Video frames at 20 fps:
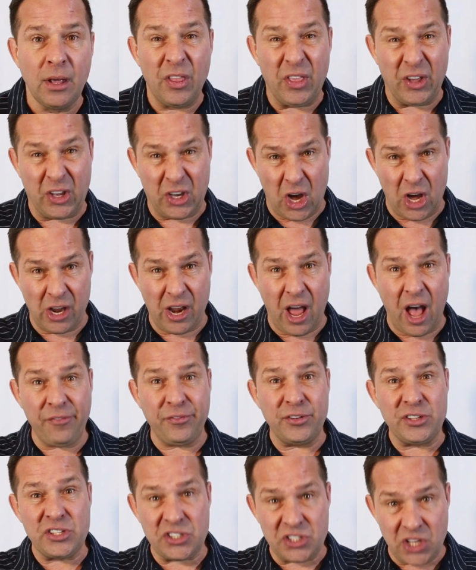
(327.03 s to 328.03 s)
The
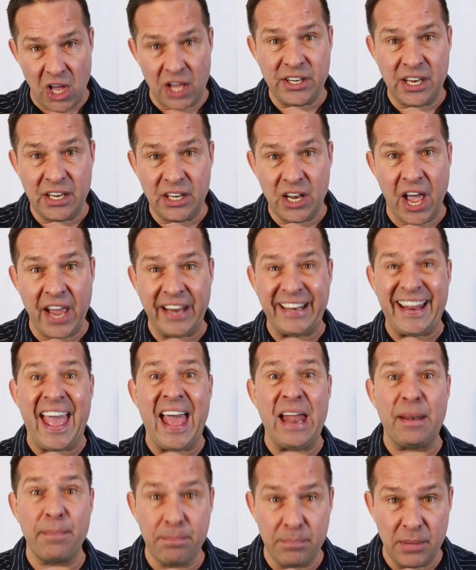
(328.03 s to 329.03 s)
cutoff is Sunday night
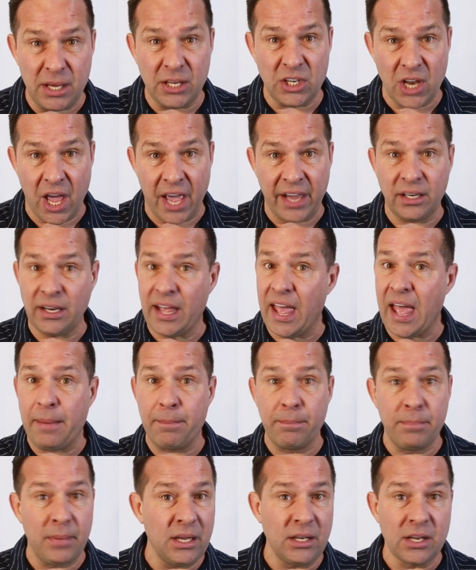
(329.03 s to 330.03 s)
at midnight.
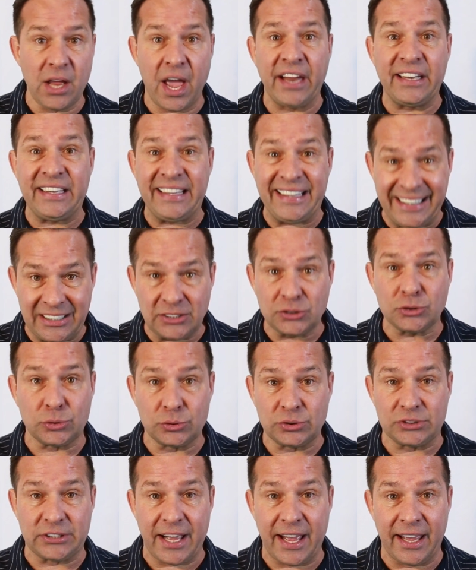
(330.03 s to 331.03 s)
At midnight
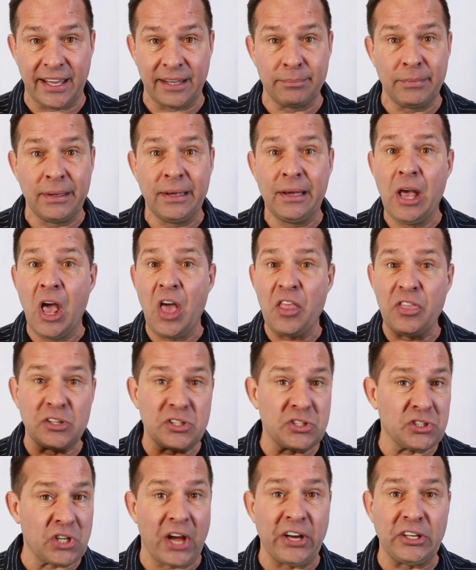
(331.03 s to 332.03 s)
Eastern time, the
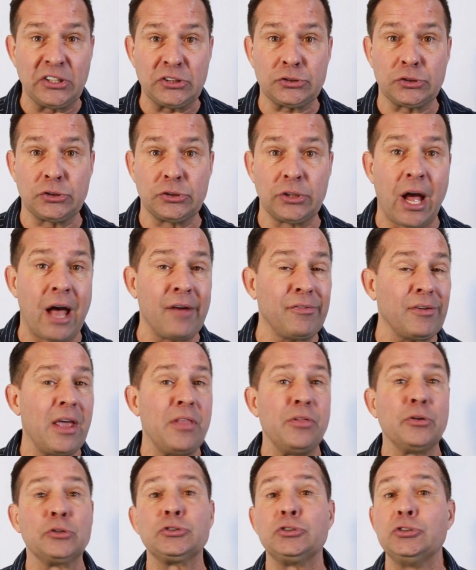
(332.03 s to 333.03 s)
site is turned off
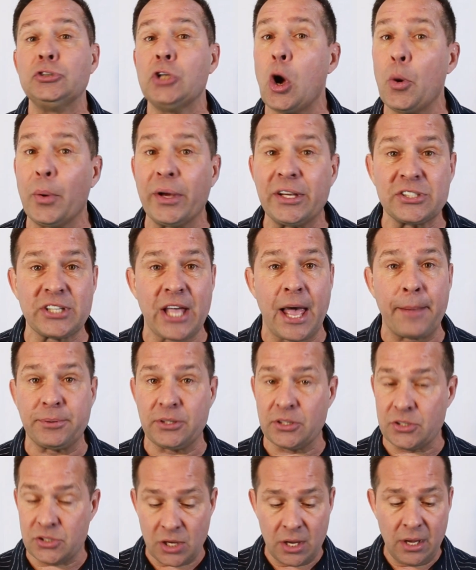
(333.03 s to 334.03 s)
and there's no
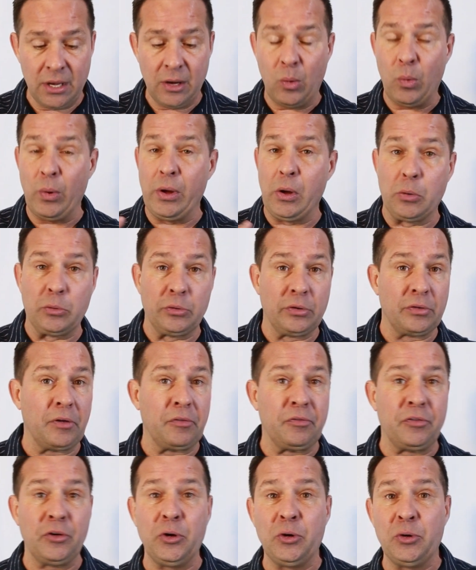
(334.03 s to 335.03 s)
exceptions. We order
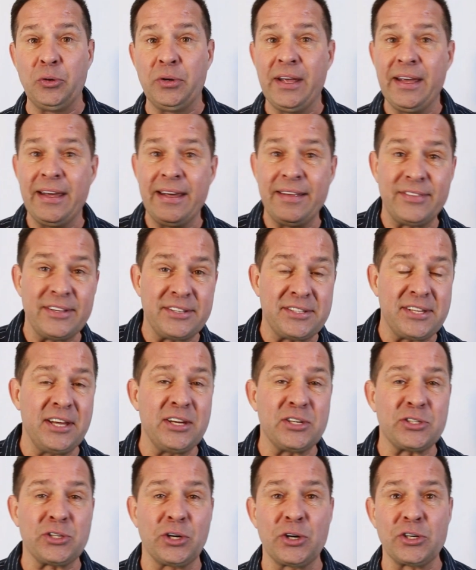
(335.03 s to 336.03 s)
the food, the
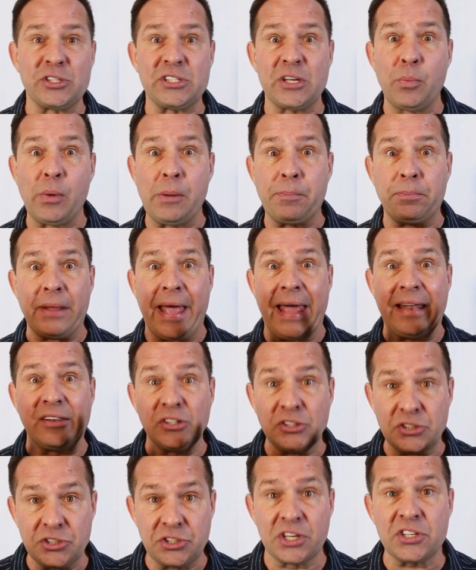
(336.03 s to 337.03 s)
t-shirts, and we plan
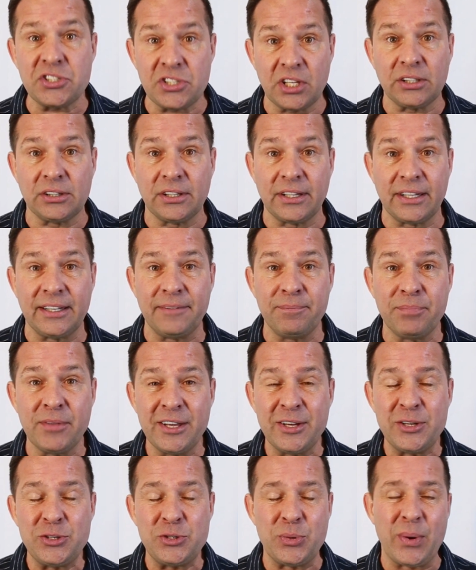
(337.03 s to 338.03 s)

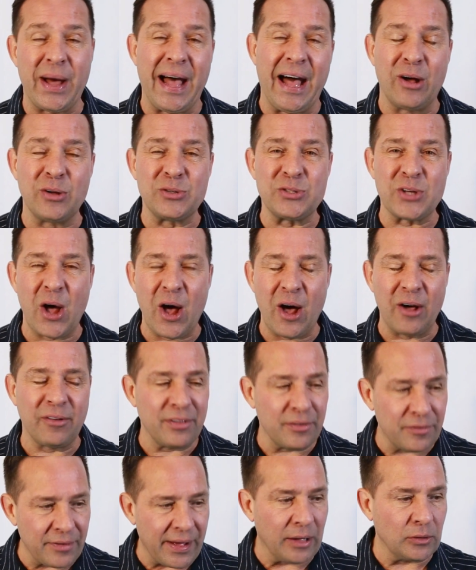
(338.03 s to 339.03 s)
logistically to house all
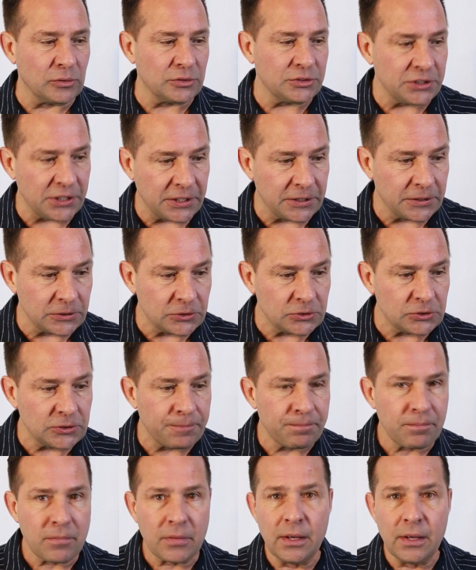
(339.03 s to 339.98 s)
the volunteers.